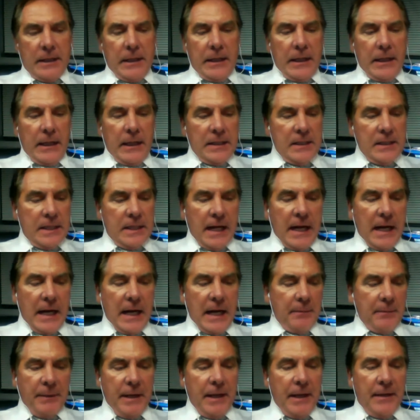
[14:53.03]
It's got to
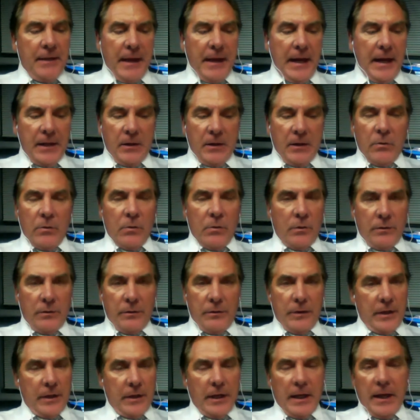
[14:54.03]
be that, or
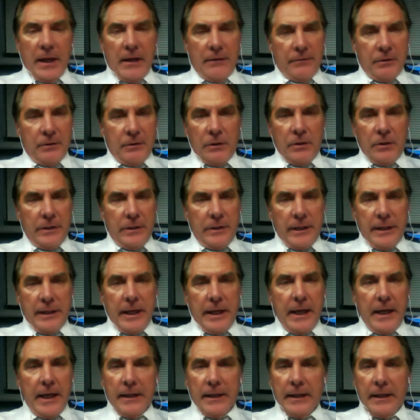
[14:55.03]
they're going to have to look
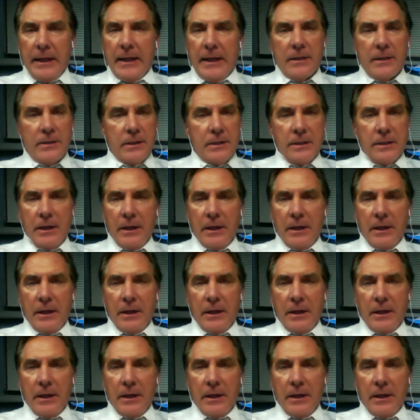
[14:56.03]
again, and it's